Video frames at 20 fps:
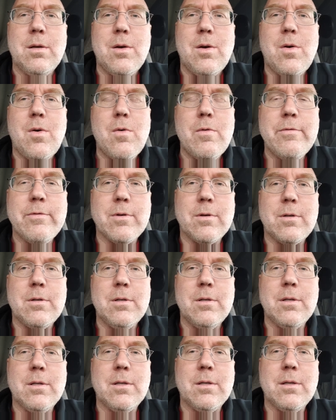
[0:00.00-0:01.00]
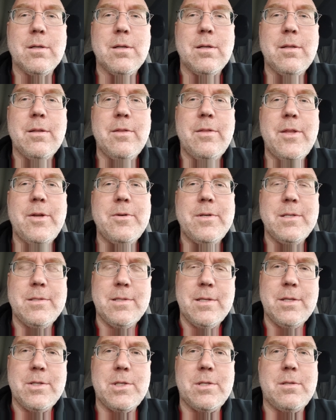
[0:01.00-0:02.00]
over their
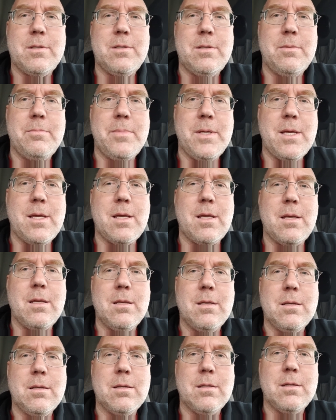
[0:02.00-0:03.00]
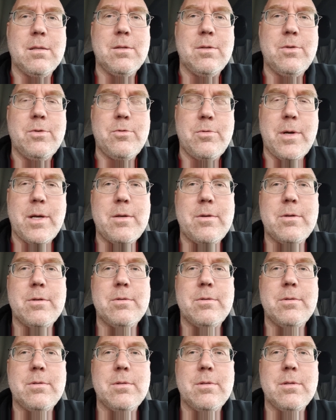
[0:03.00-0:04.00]
decision to be
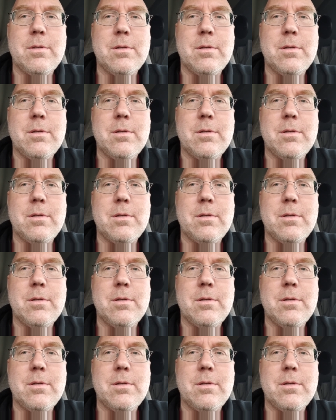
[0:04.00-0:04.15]
traitors